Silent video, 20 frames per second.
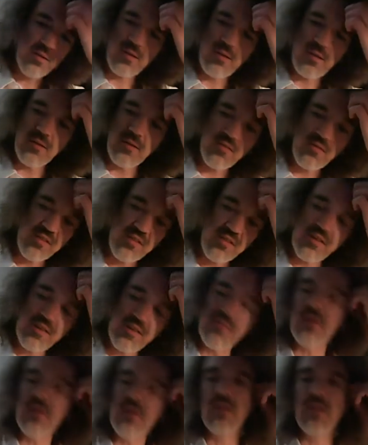that's
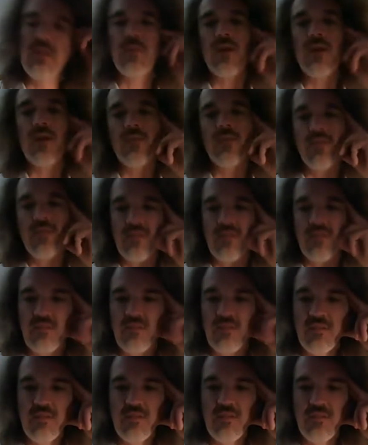significant about
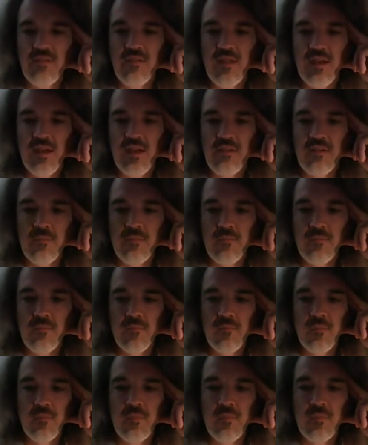this is that
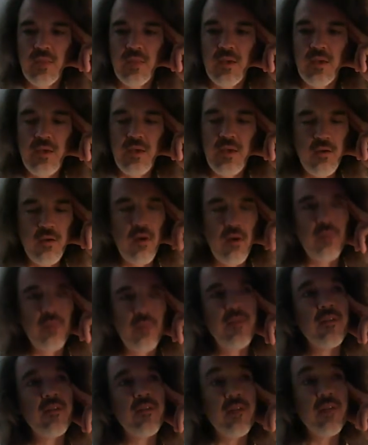he called
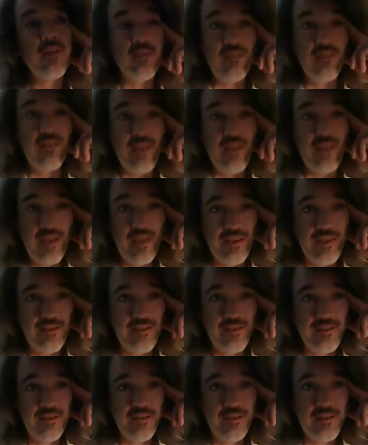me the next day,
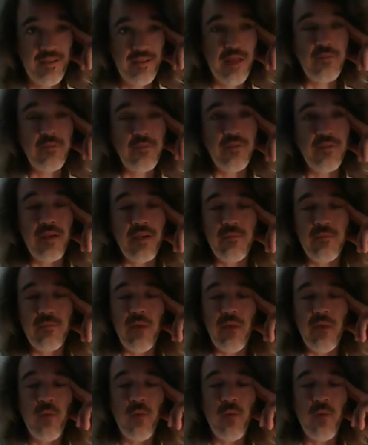and I
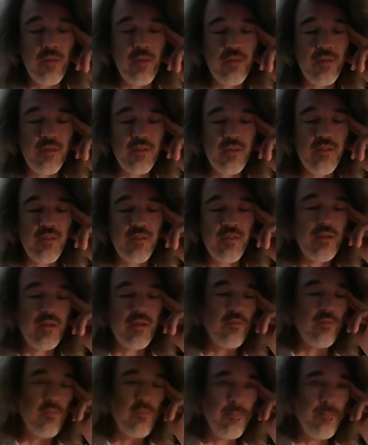woke up the next day and I
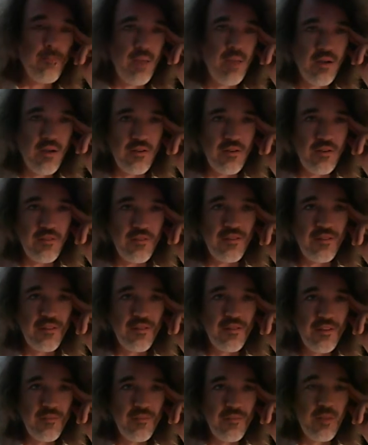was embarrassed.
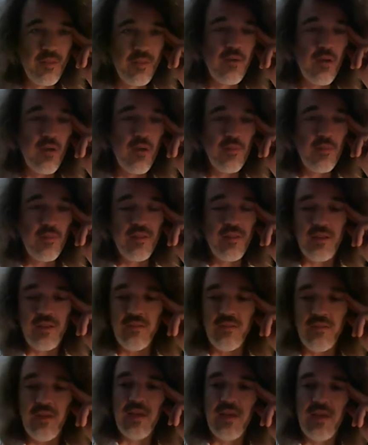But he called me the
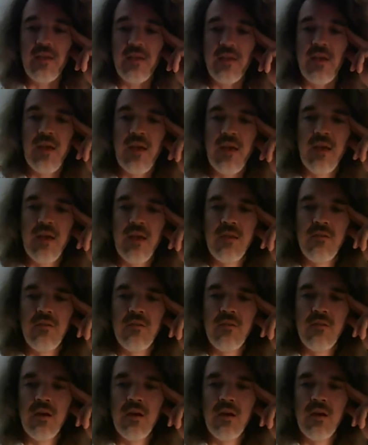next day, and